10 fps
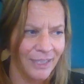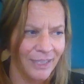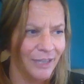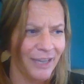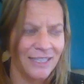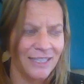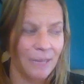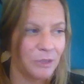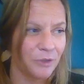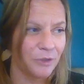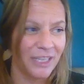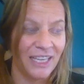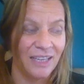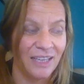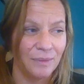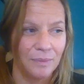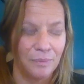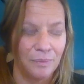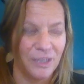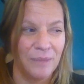you know, I stopped drinking
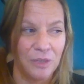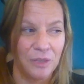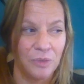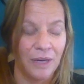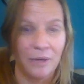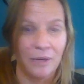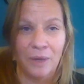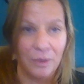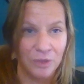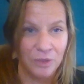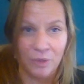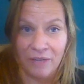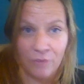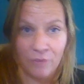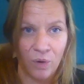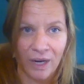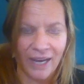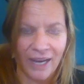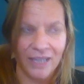pretty much when I, around I was twenty-four.